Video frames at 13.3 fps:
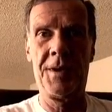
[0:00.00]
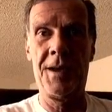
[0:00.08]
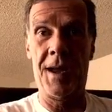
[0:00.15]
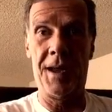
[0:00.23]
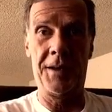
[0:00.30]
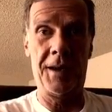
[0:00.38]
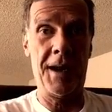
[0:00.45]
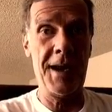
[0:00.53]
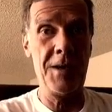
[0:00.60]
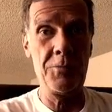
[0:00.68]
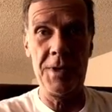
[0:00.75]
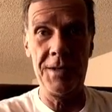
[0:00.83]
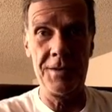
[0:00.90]
And
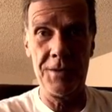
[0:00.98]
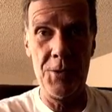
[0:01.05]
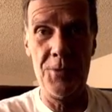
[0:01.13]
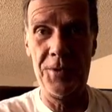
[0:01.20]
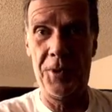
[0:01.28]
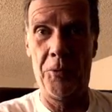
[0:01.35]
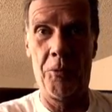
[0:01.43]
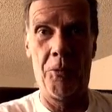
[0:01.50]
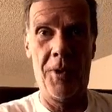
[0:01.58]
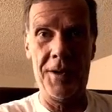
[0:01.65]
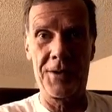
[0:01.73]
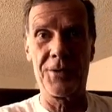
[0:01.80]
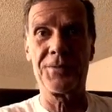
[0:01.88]
ain't we doing a
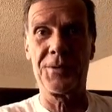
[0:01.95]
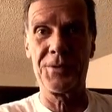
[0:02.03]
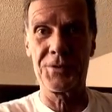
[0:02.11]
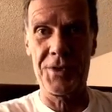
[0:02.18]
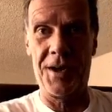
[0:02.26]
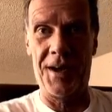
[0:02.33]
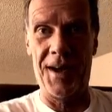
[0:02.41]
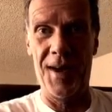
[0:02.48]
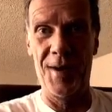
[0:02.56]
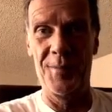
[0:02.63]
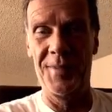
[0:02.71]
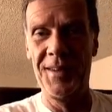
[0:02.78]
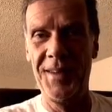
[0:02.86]
wonderful
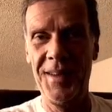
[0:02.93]
job?